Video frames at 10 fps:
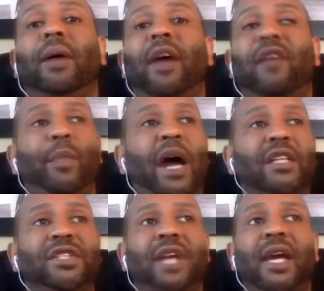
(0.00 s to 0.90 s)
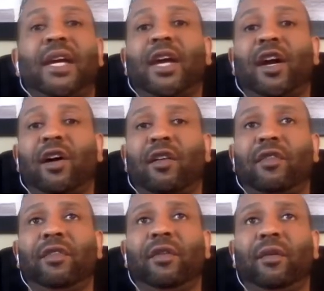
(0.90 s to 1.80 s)
everybody's taken care
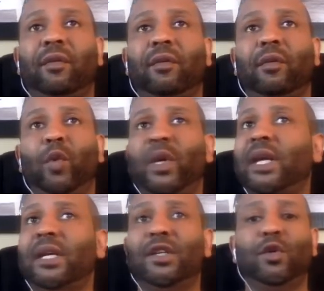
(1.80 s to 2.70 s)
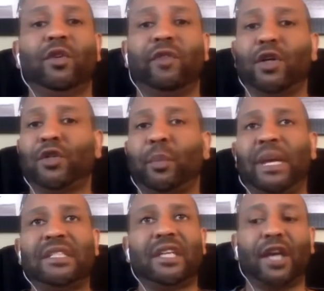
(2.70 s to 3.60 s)
of. We need universal
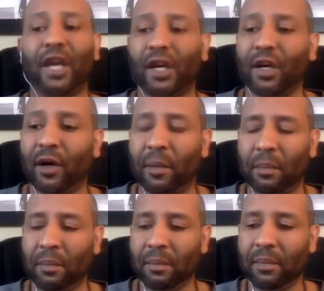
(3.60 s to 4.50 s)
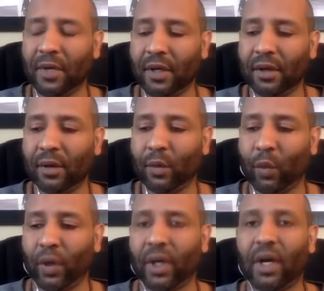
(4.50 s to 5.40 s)
basic income.
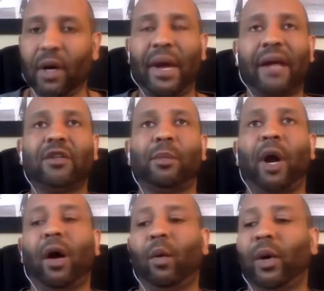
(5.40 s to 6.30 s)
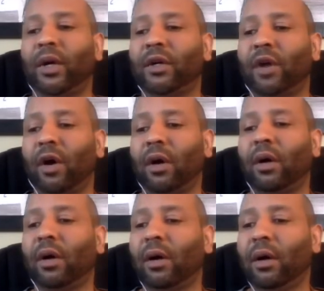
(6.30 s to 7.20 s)
We're going to come back tomorrow. We're going to
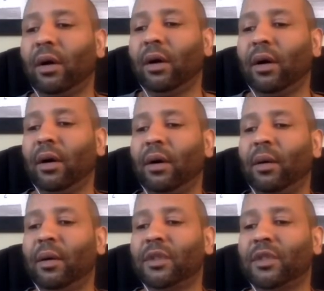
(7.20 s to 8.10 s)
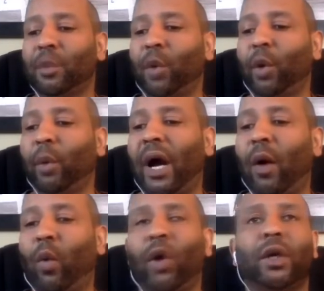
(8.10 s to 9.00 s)
talk some more about
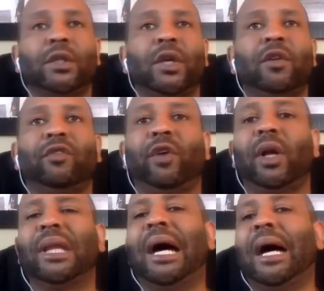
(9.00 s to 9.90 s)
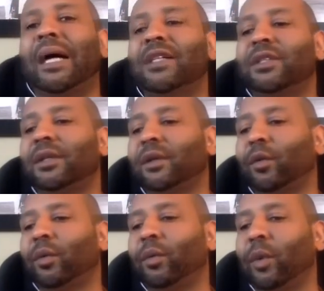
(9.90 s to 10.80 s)
workers on the front lines.
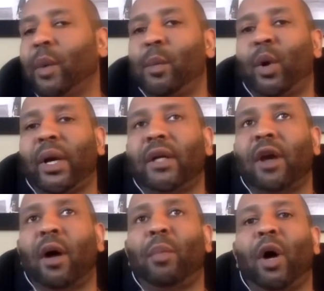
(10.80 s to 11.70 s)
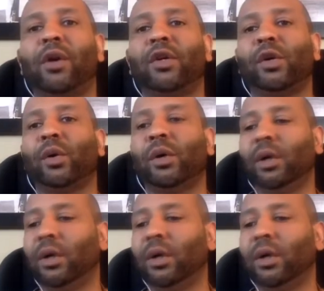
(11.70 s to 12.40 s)
We'll be bringing y'all part two,